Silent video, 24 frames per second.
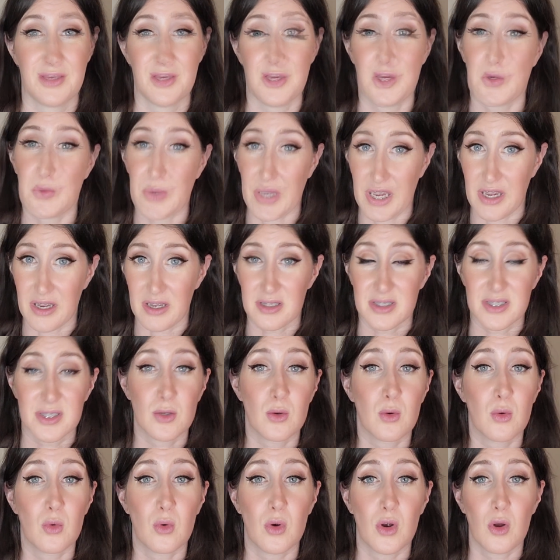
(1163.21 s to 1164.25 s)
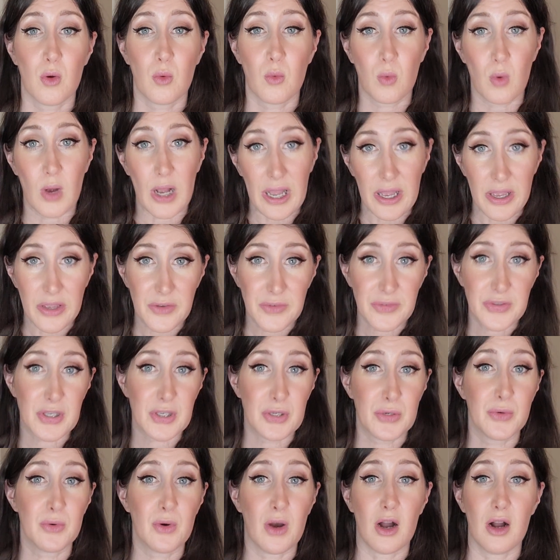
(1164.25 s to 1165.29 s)
Okay, so while
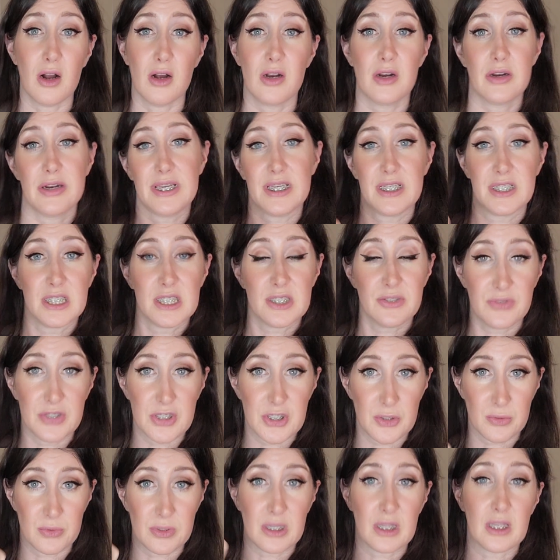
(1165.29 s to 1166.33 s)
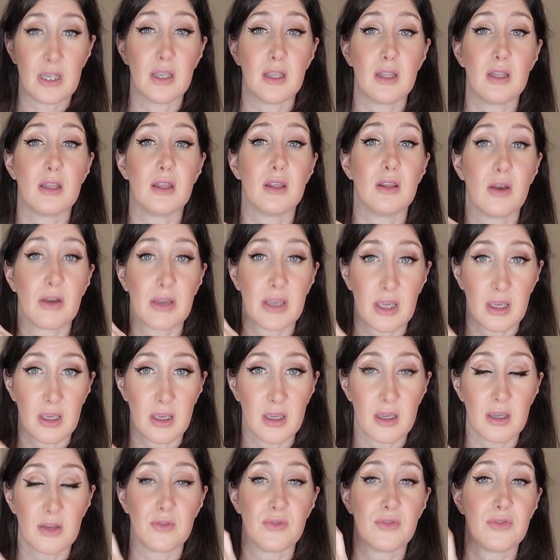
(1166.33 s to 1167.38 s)
you are individually
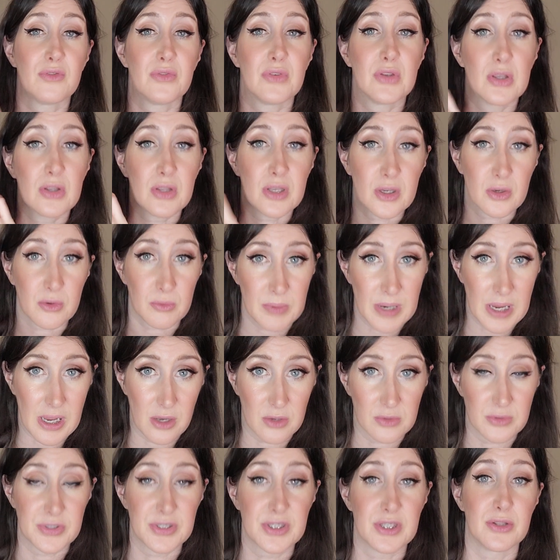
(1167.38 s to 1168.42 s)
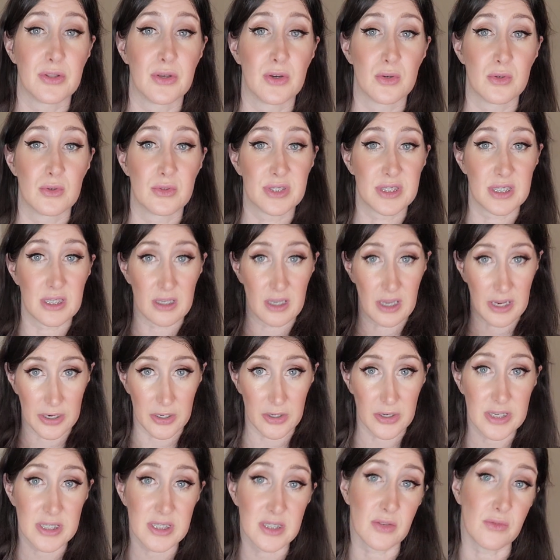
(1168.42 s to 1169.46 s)
looking and feeling around those
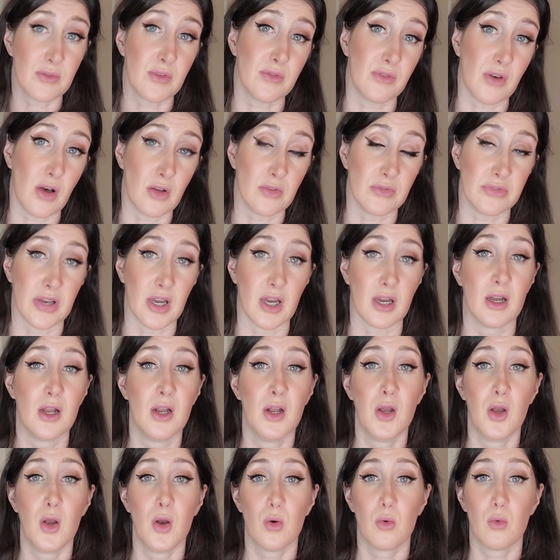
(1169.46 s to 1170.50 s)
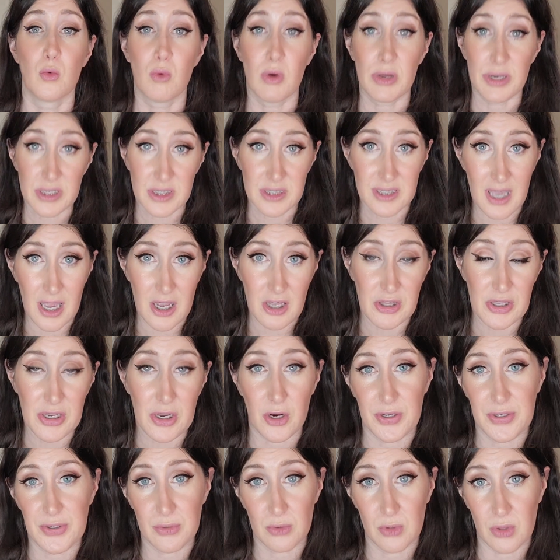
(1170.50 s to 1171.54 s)
areas of the vulva, what exactly
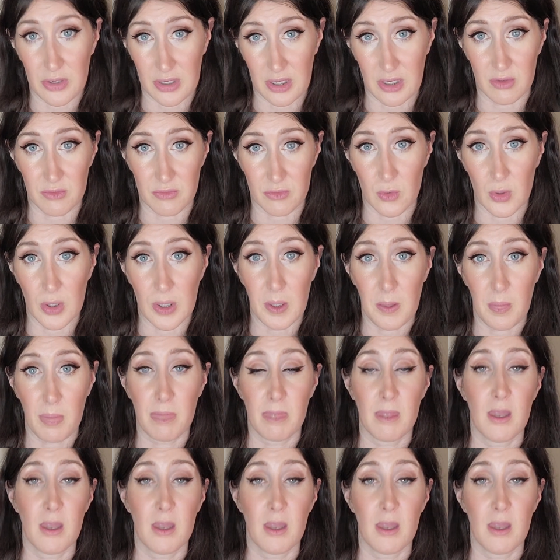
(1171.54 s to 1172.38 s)
are you looking for?